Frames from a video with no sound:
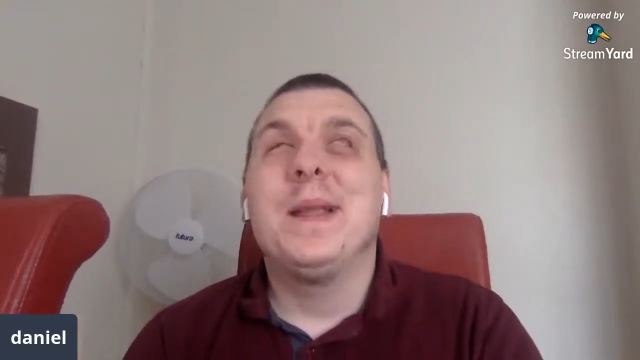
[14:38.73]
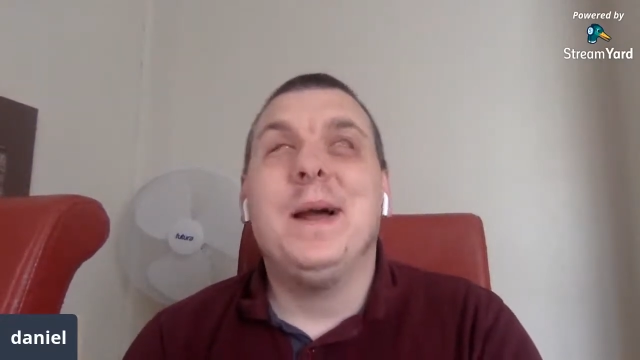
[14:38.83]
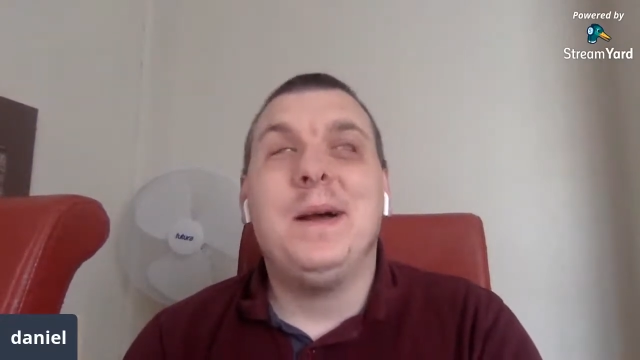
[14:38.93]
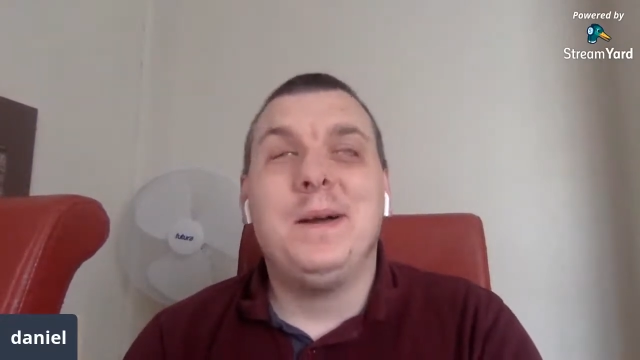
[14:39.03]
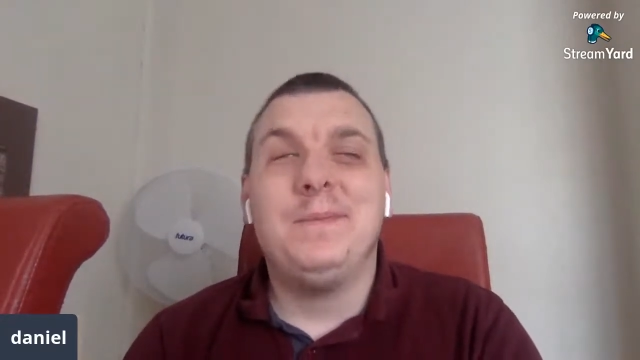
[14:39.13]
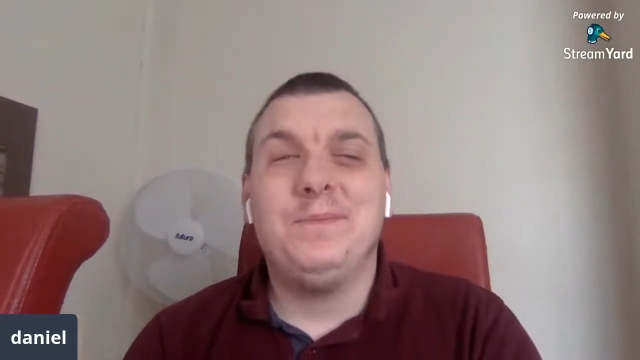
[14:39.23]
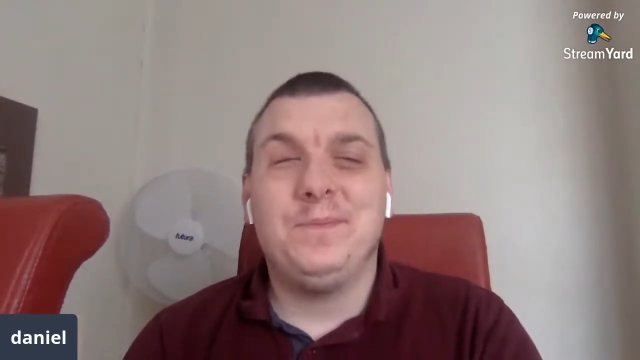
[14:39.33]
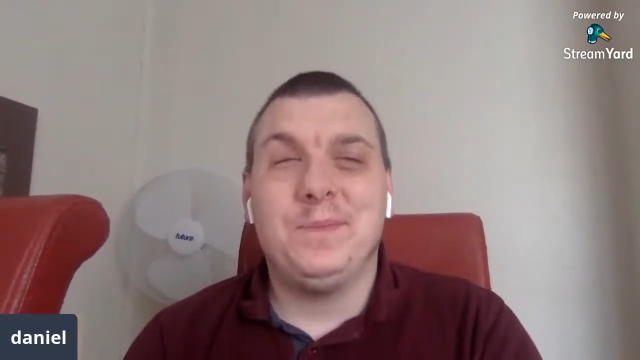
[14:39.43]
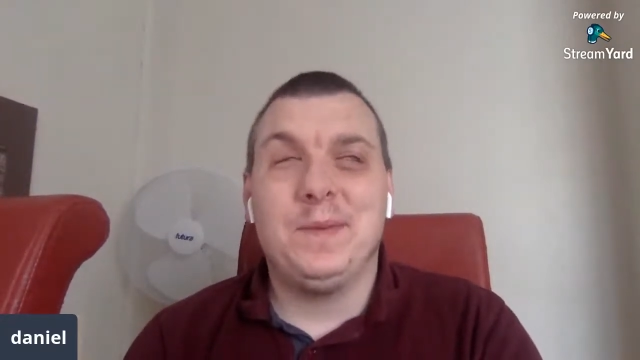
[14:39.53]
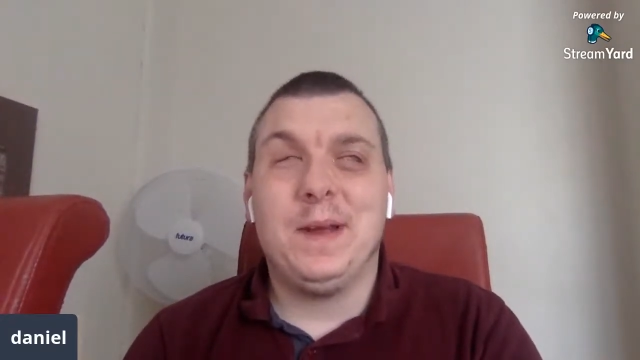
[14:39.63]
I
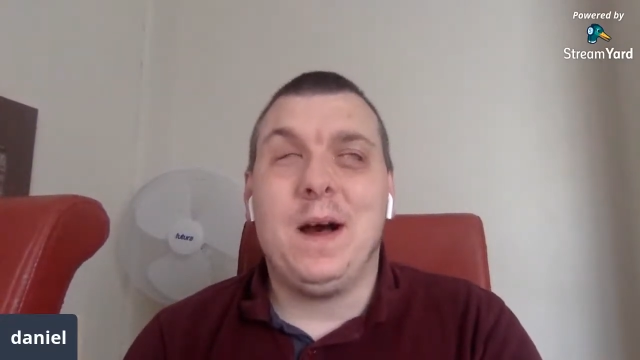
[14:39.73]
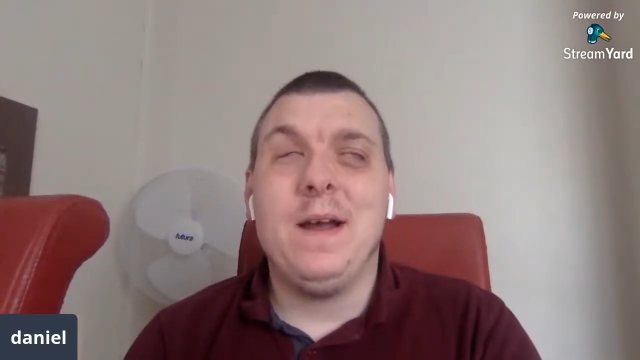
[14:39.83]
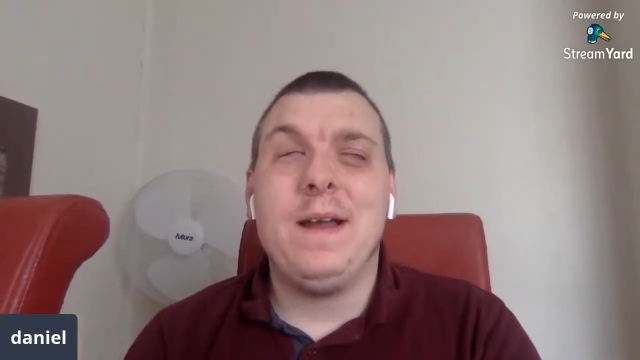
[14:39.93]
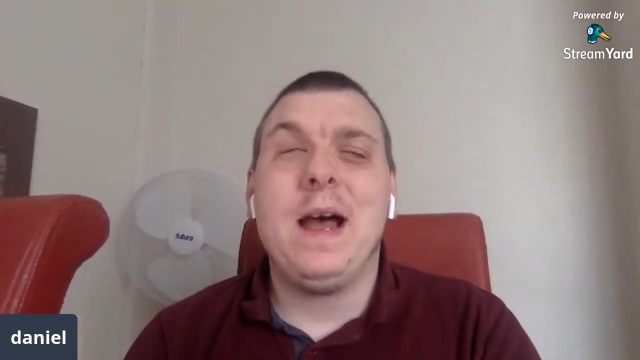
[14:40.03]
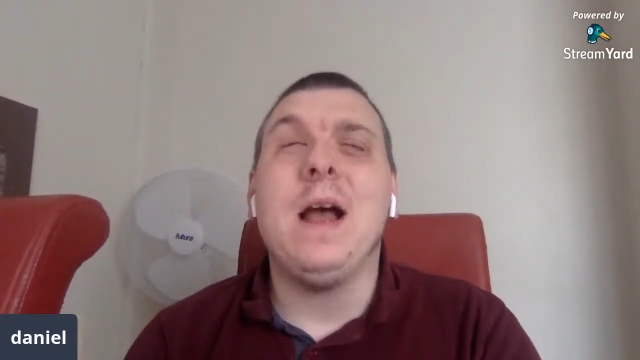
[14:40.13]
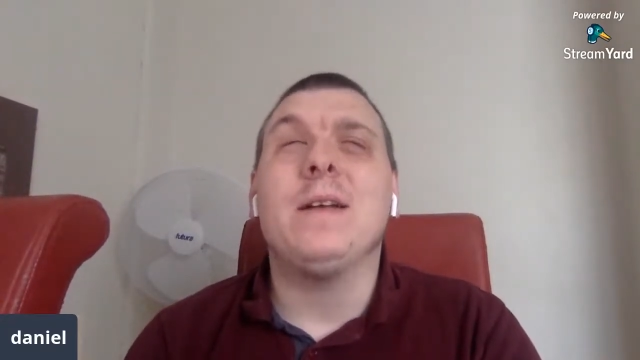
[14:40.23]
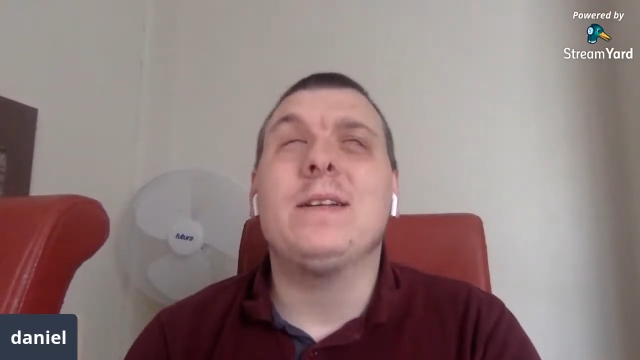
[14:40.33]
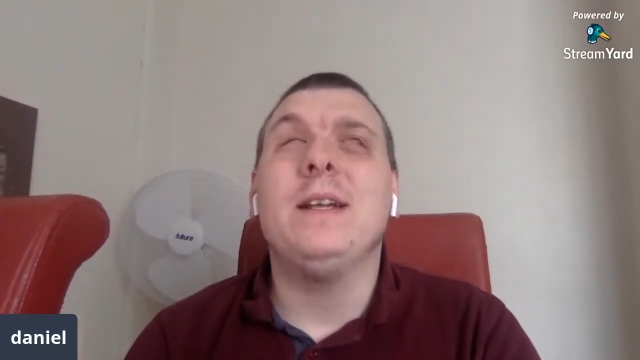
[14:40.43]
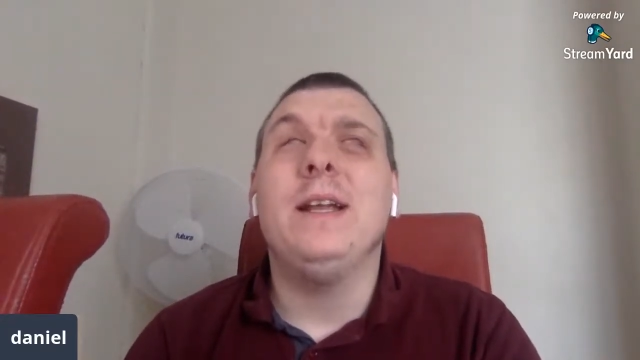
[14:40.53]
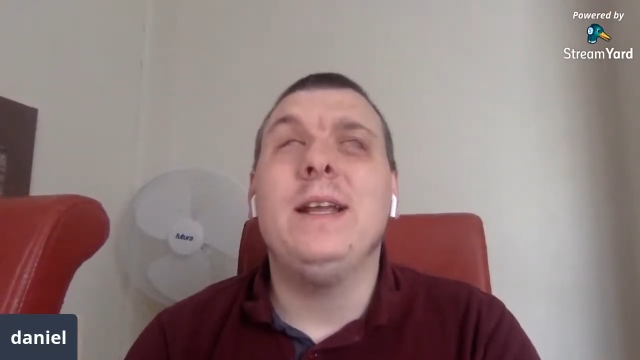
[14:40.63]

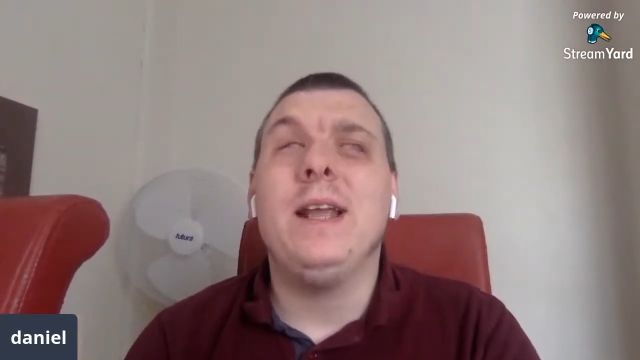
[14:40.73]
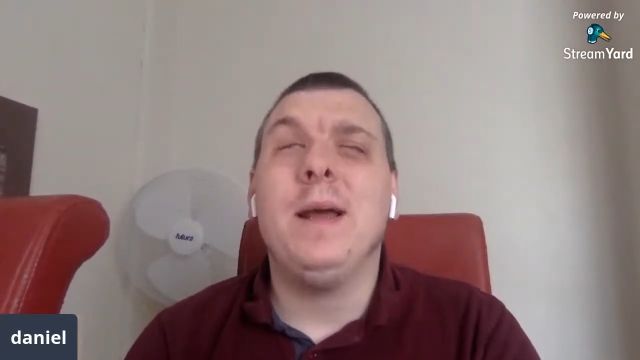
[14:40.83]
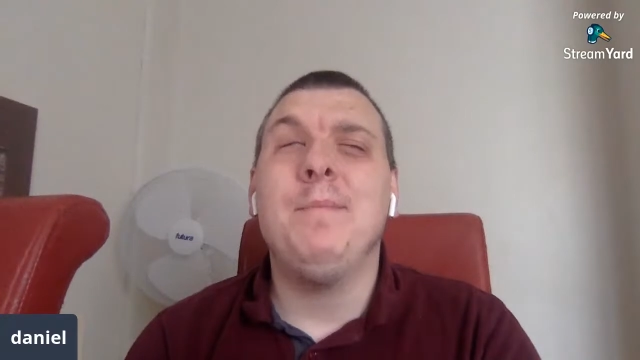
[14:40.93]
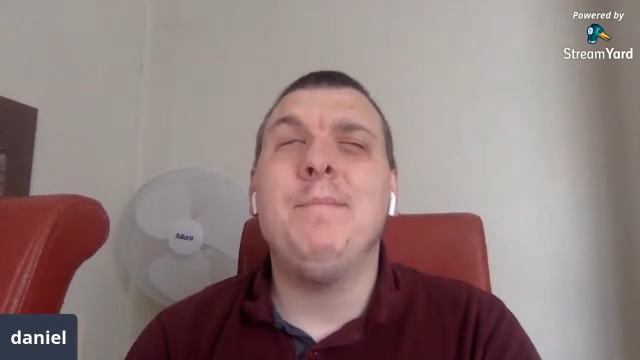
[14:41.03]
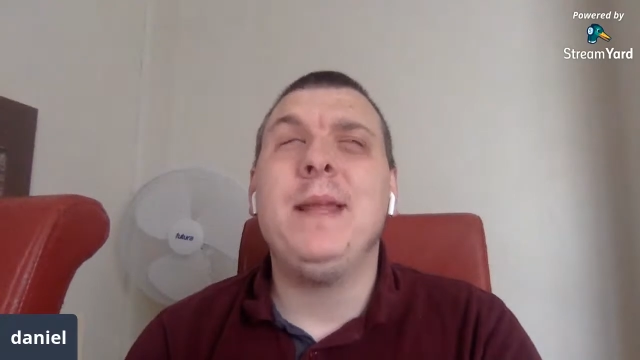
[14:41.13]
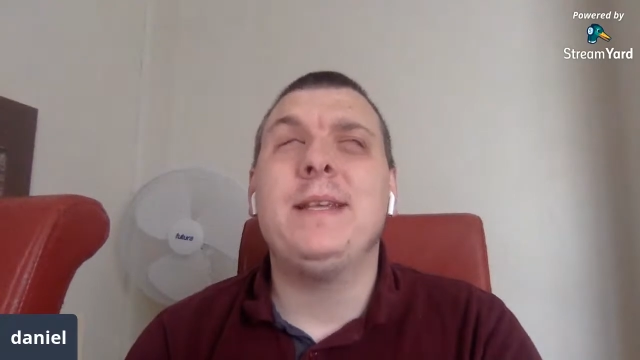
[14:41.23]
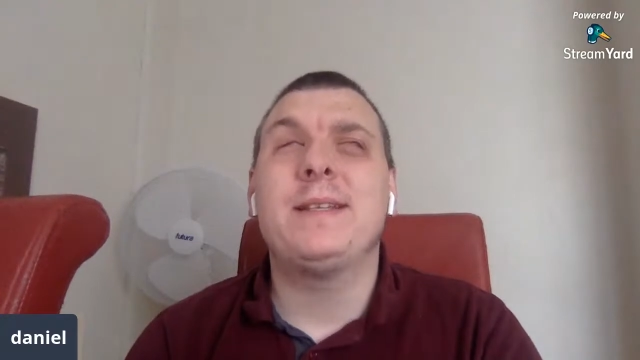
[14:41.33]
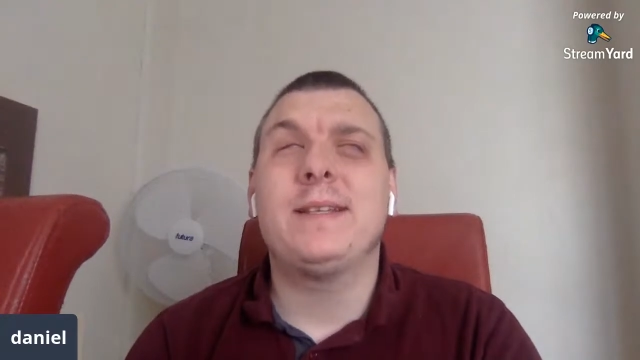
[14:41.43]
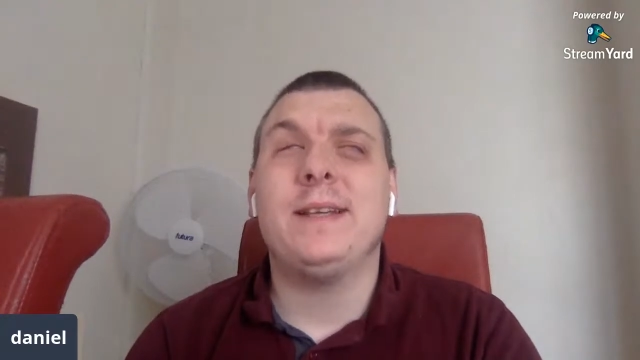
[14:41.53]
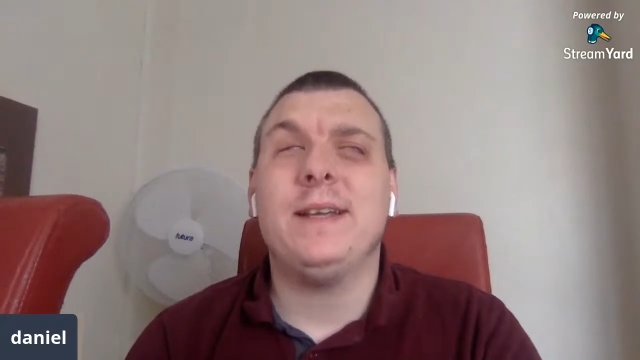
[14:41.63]
actually
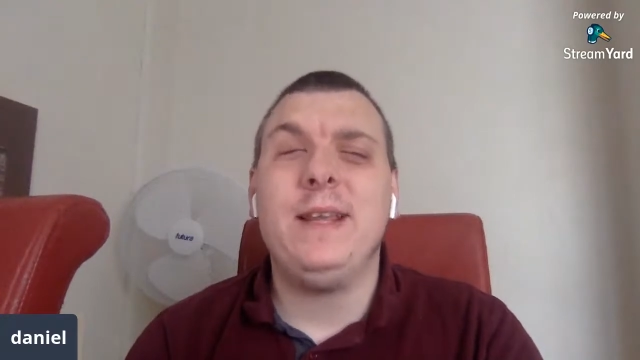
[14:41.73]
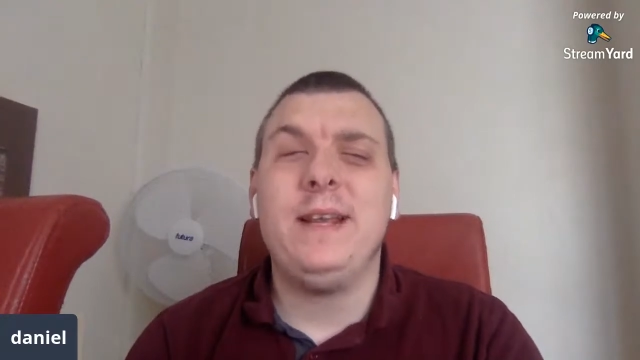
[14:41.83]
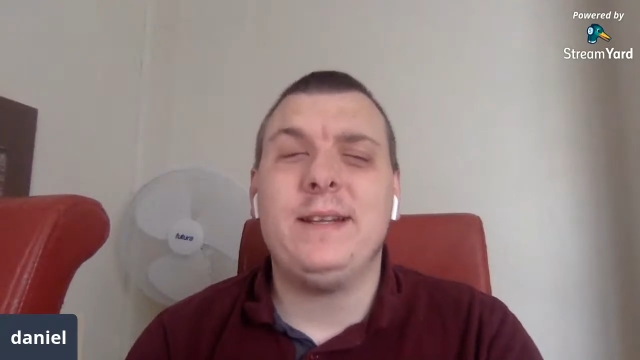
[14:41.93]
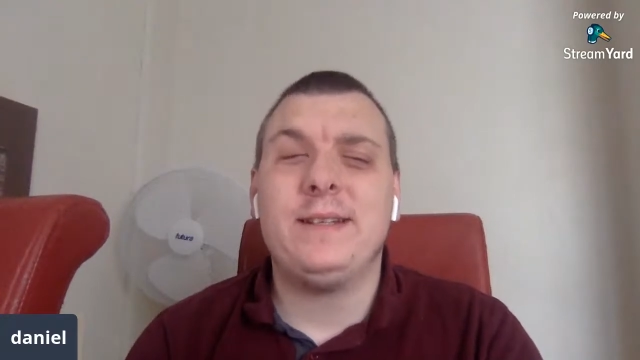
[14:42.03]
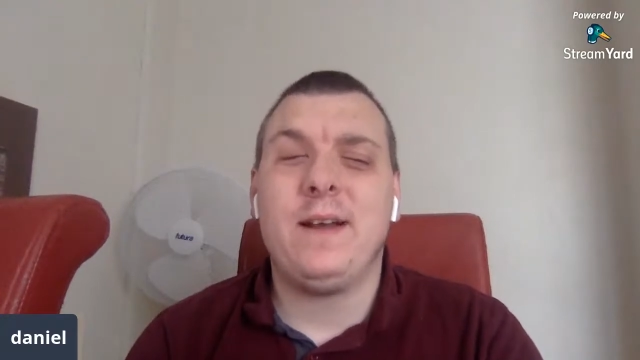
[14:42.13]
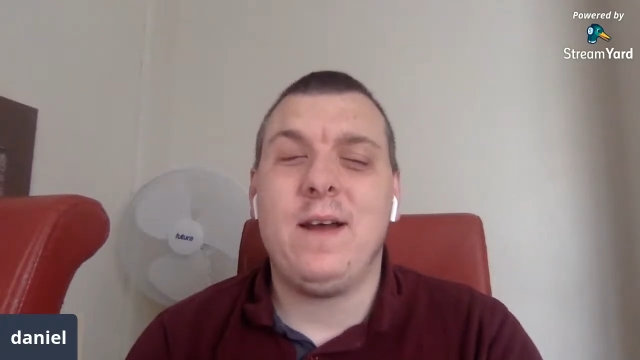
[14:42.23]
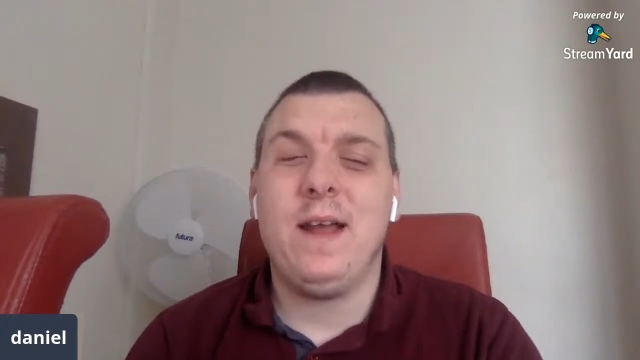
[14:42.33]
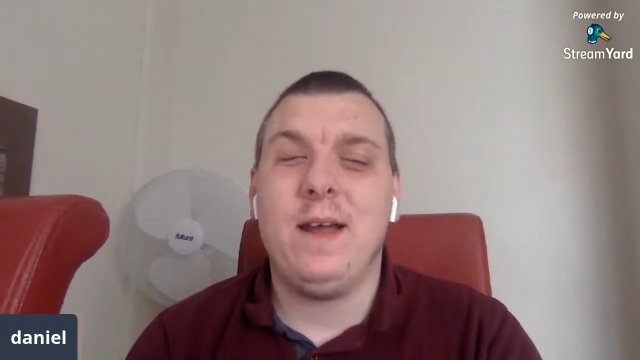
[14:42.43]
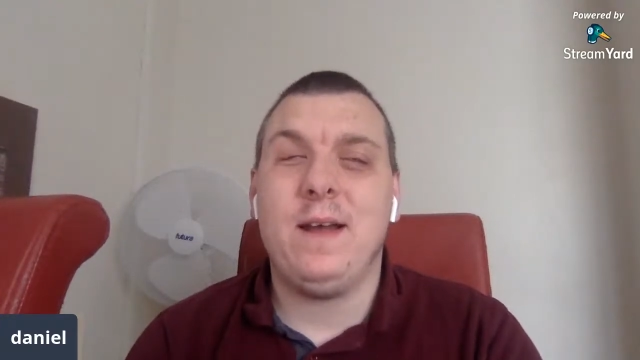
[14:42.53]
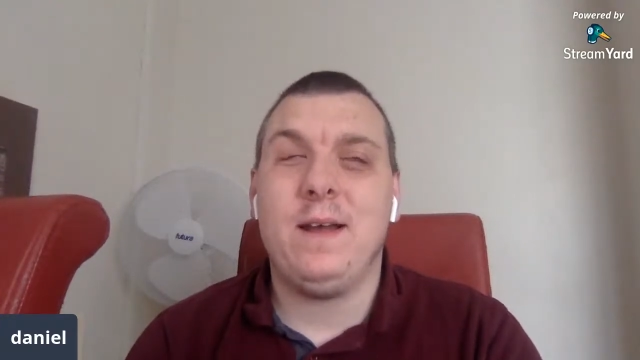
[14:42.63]
missed the
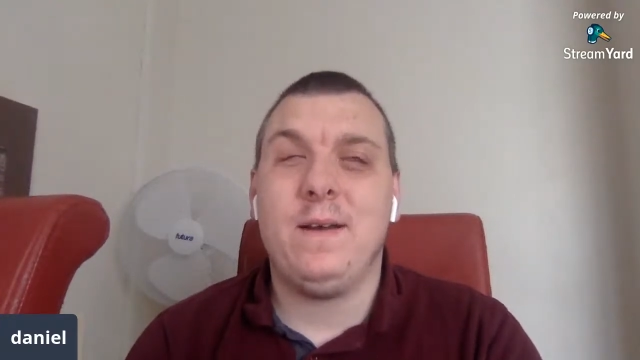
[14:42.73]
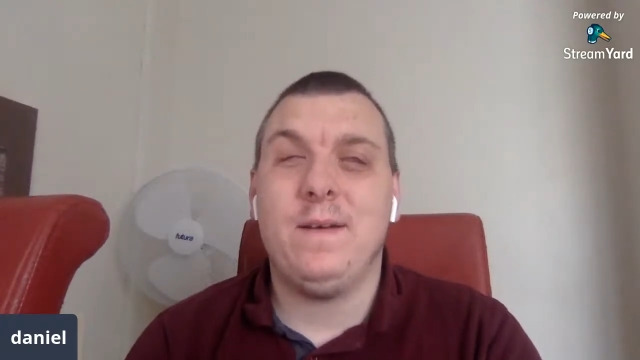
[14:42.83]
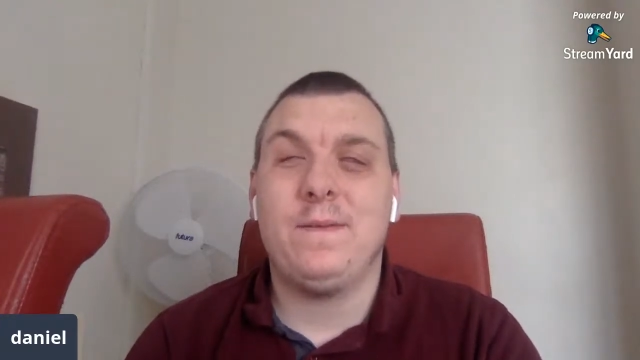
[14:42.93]
entire